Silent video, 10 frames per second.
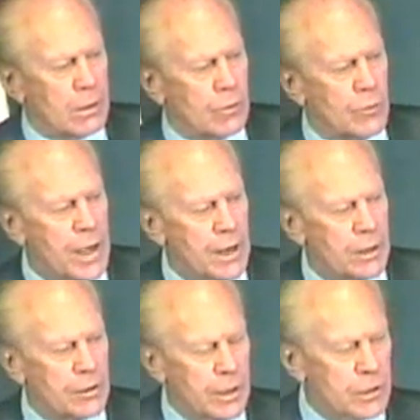we had
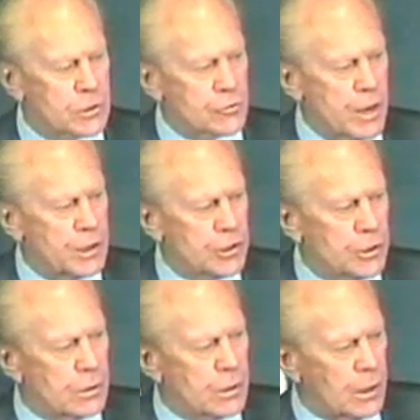an
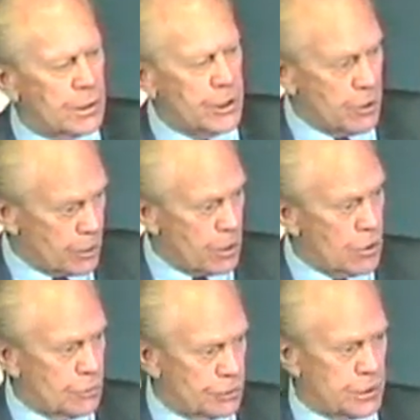illustration a year
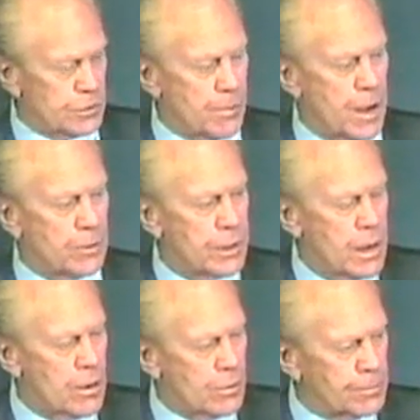ago, just about
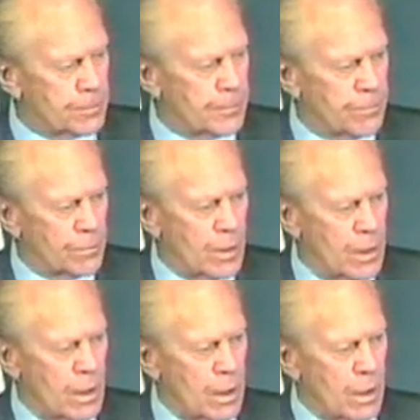now,
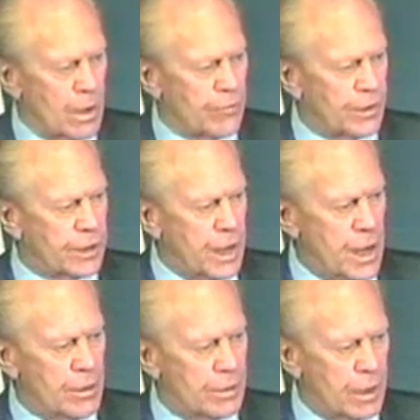of,
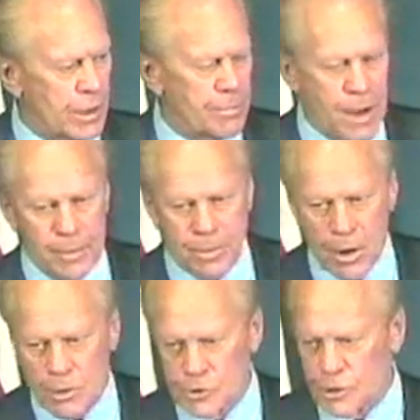again, a
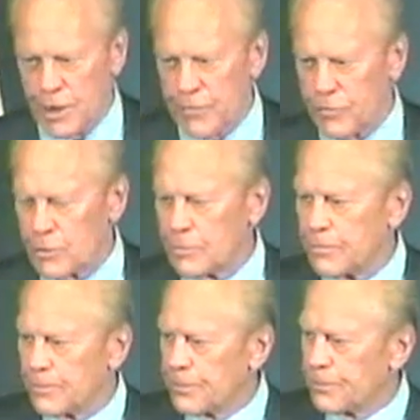bipartisan effort.
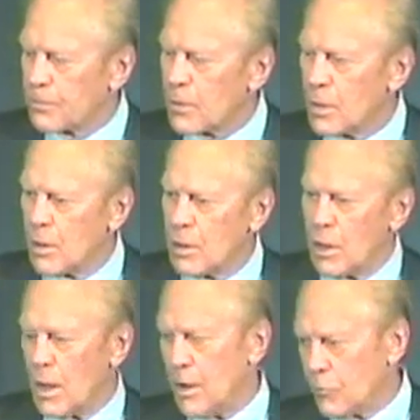
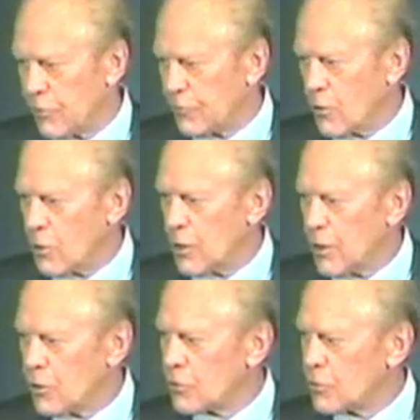I refer
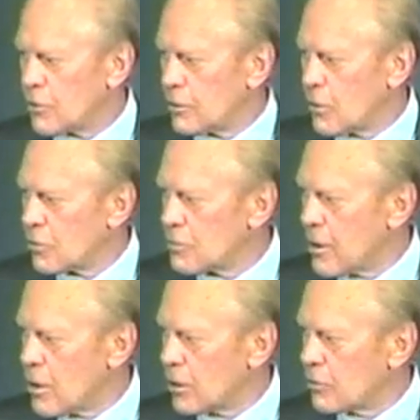here to the North
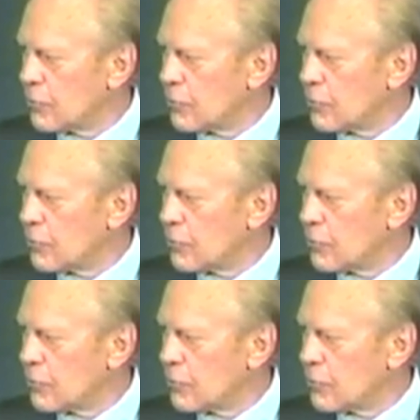American